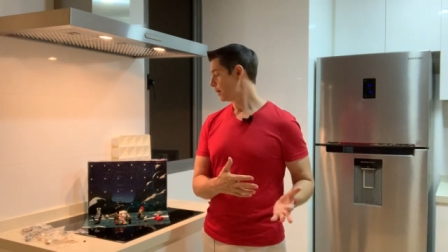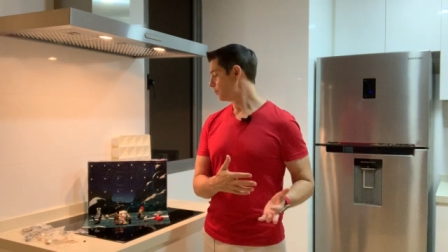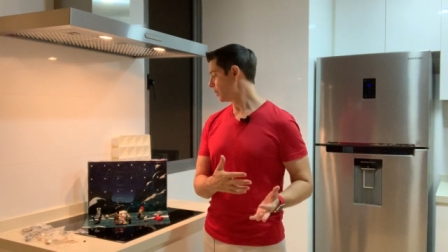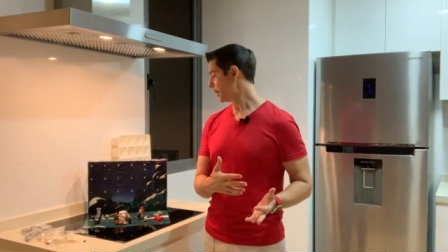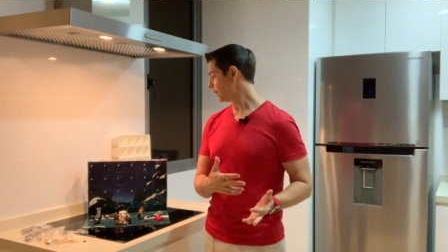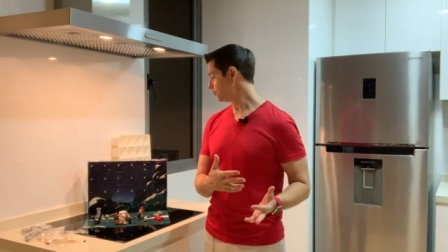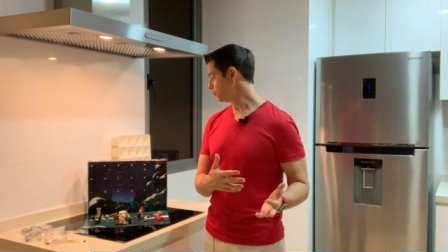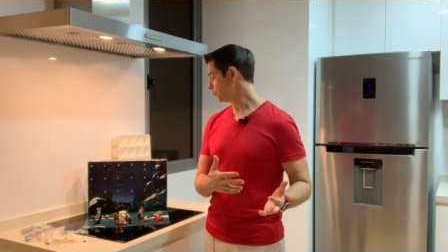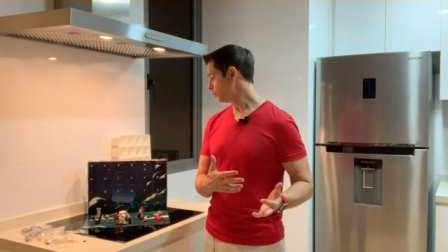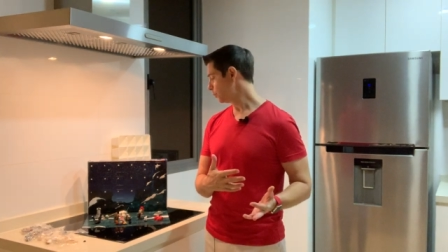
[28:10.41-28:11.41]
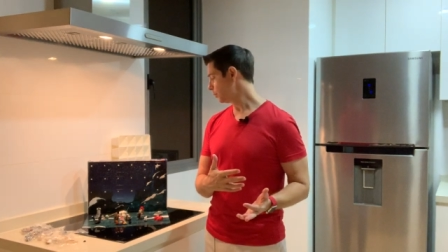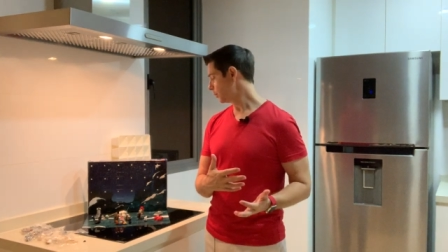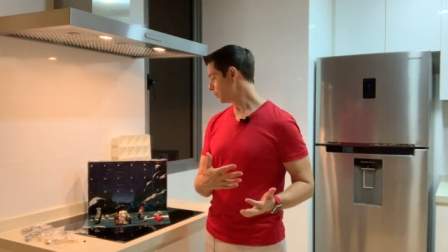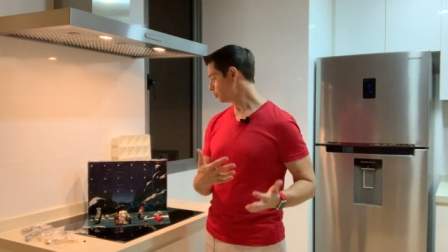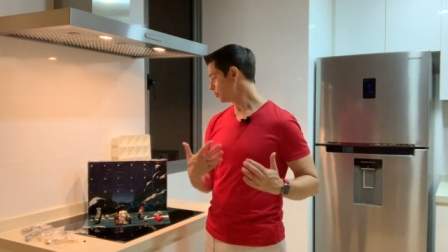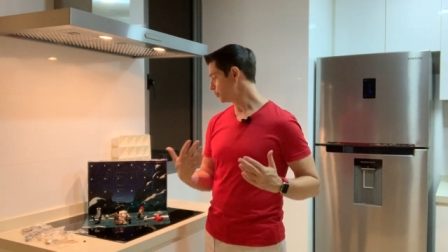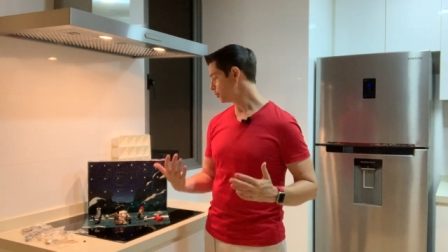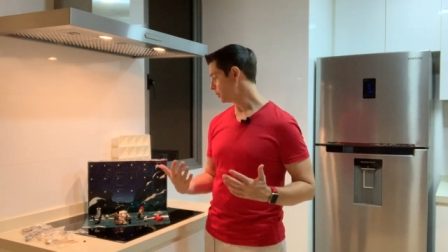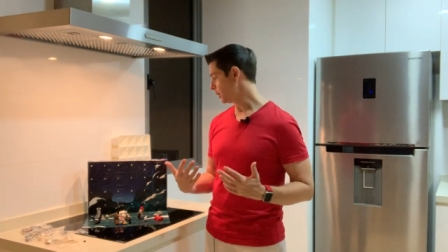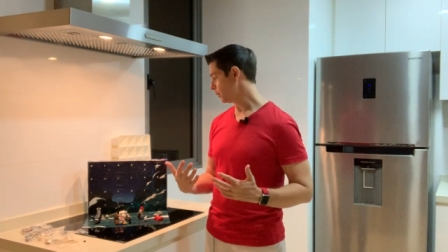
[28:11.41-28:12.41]
but I do
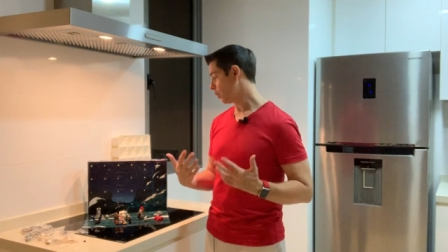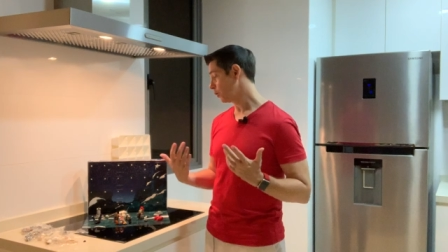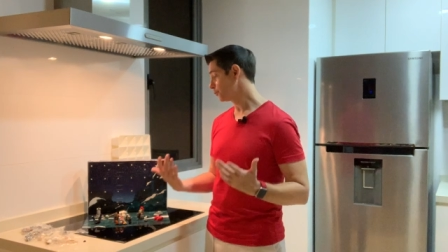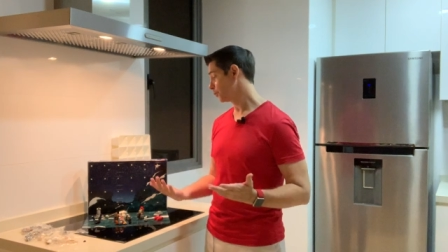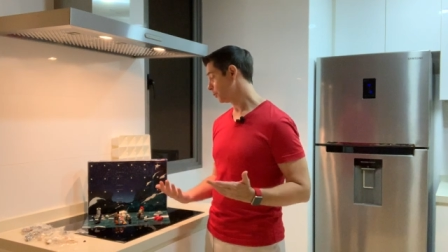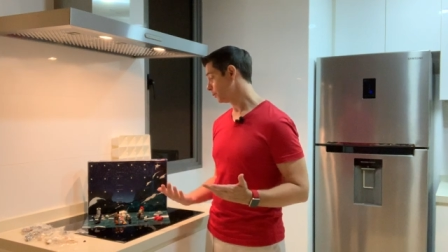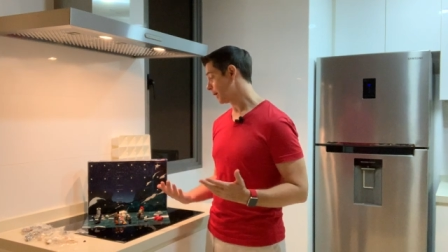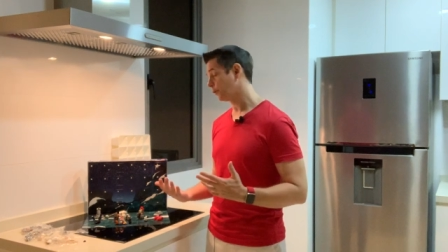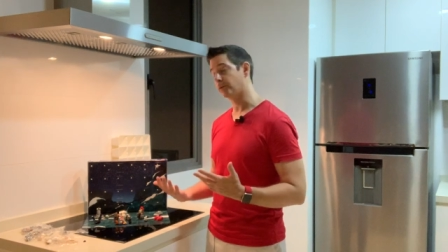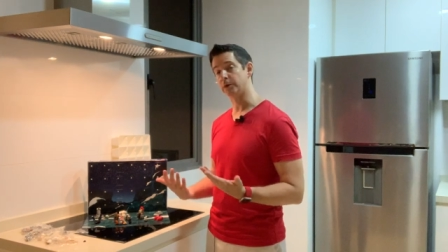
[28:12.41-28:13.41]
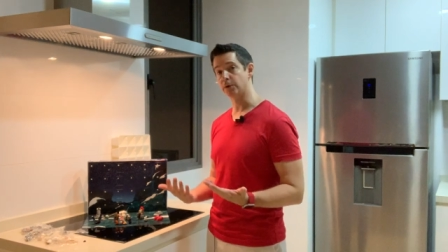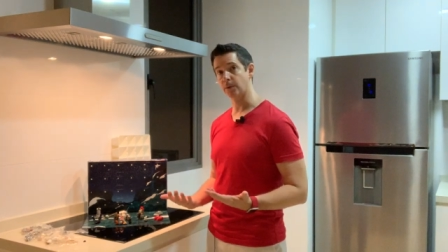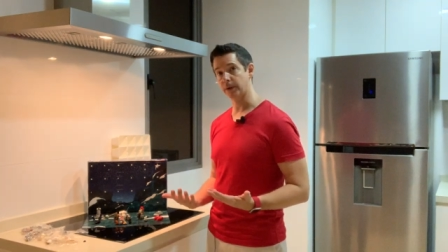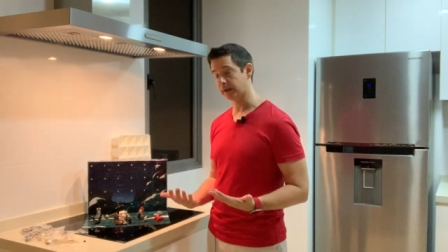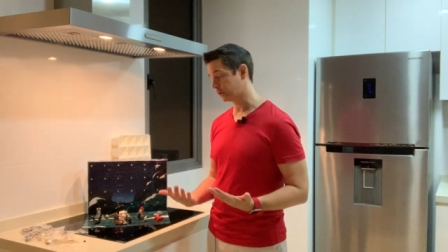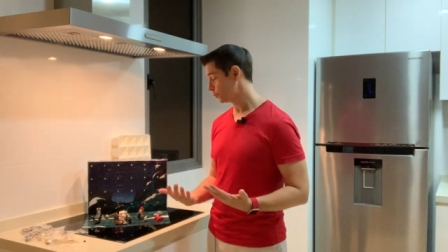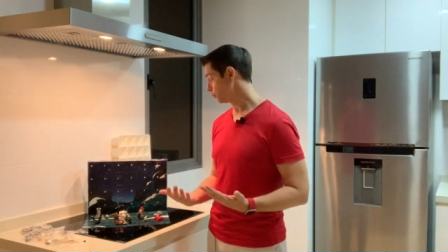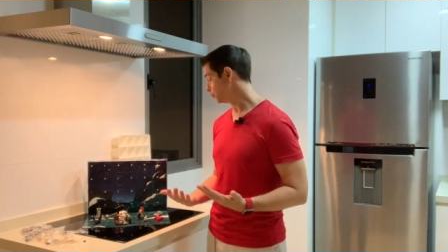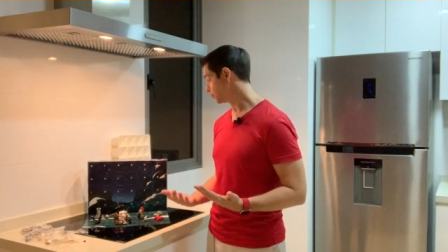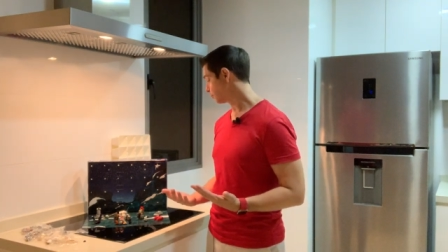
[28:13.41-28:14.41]
appreciate also, now that we don't get
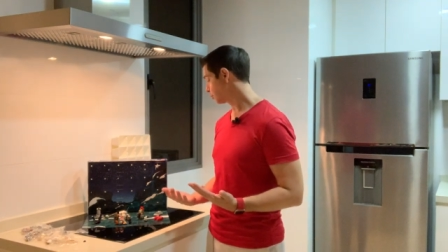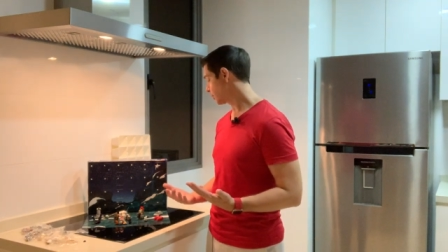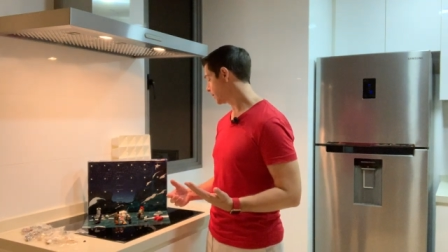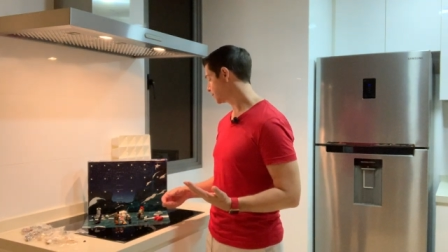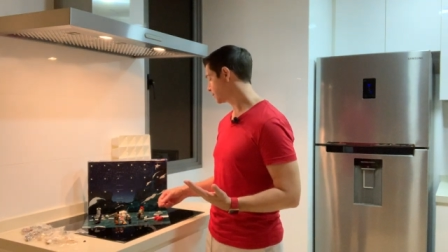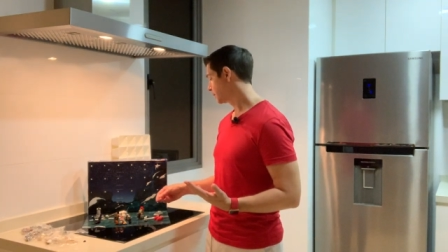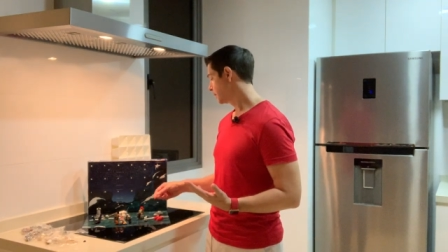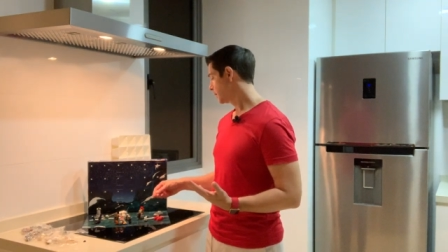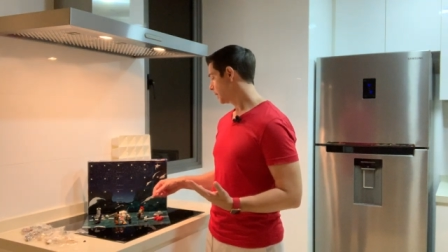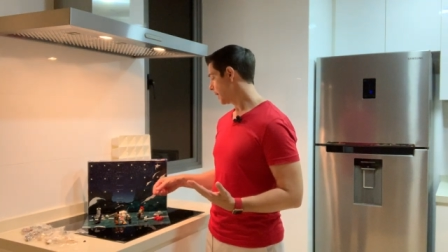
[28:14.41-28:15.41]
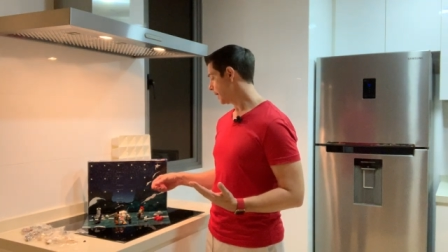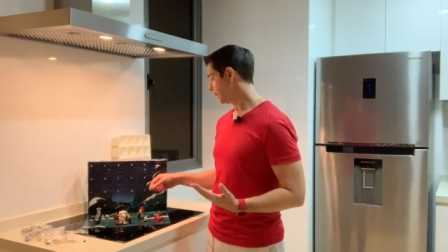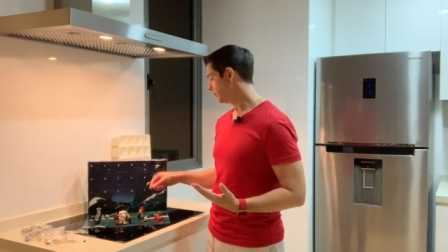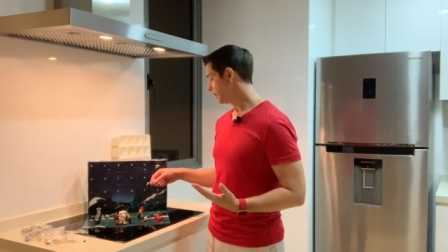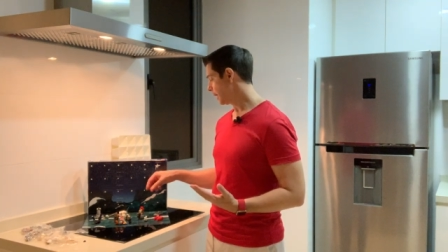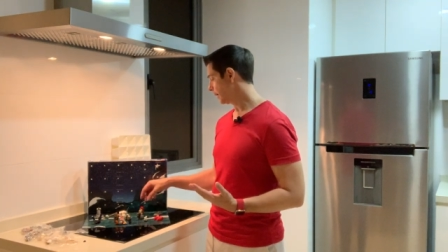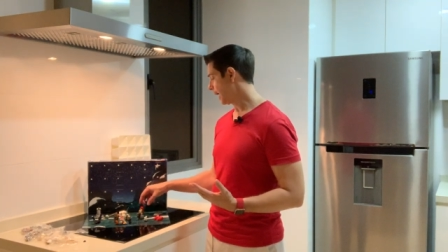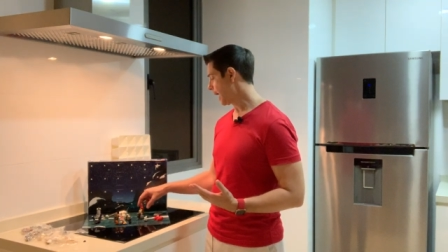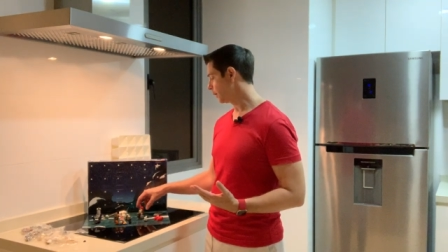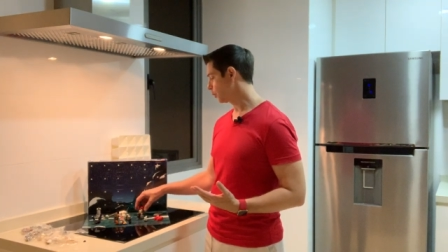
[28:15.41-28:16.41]
exclusive prints, a, a
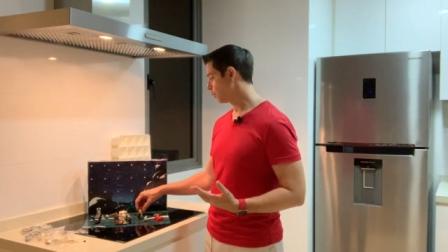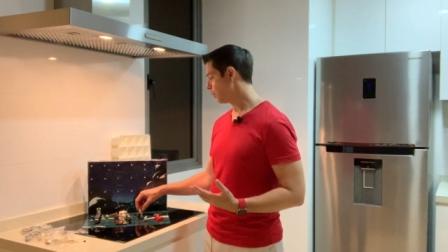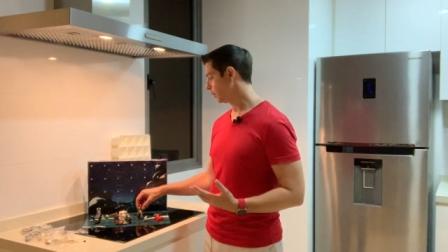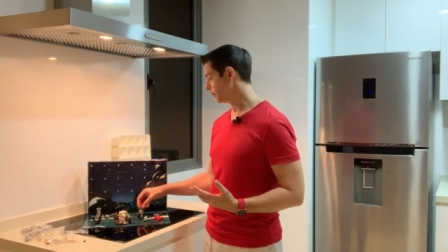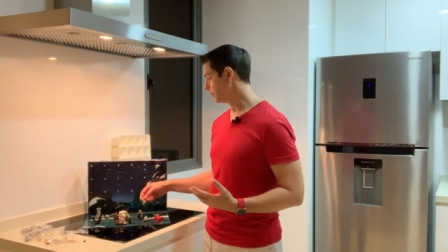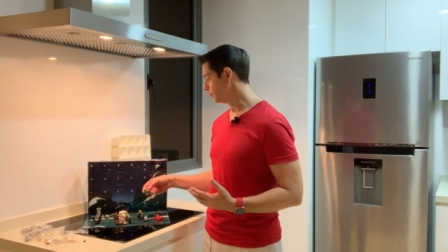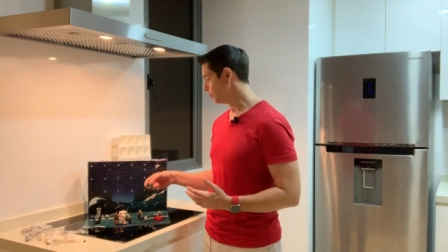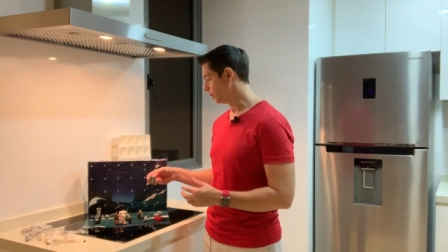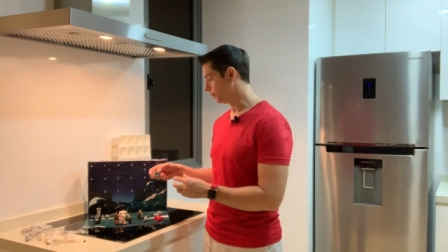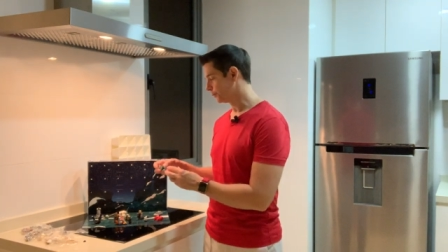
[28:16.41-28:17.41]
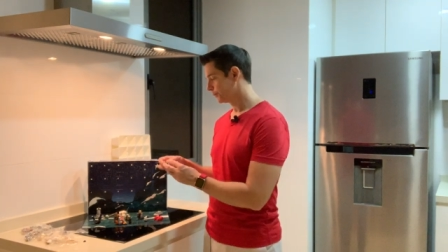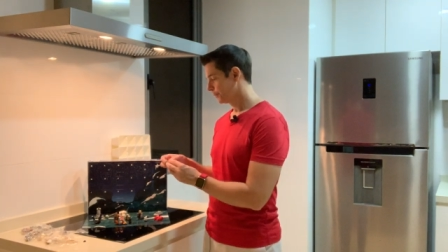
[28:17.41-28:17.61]
higher quality build.